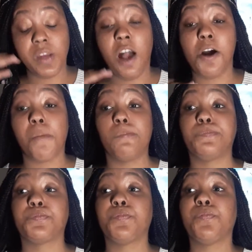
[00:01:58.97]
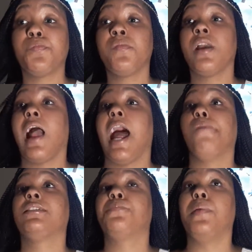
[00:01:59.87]
I
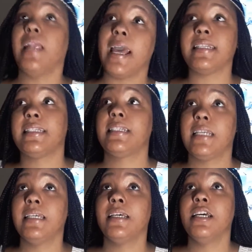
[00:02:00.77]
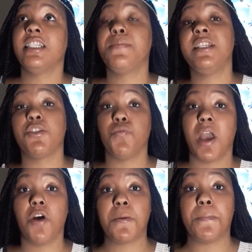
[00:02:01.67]
was blessed to be
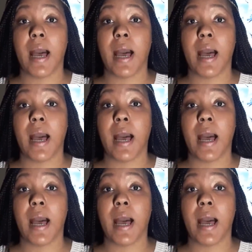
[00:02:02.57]
surrounded